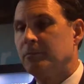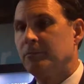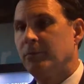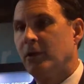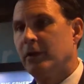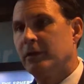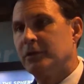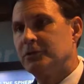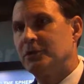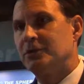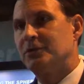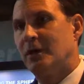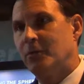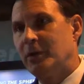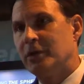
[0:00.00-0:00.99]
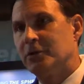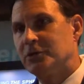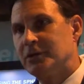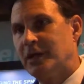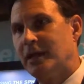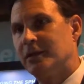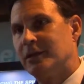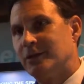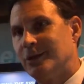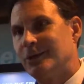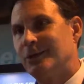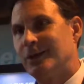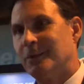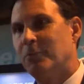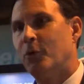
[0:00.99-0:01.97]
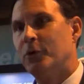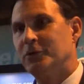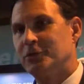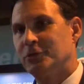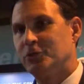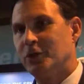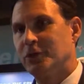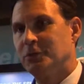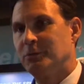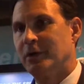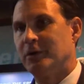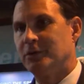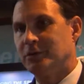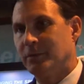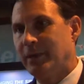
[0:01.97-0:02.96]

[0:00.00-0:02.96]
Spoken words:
Part of this is that we understand that the importance of transparency.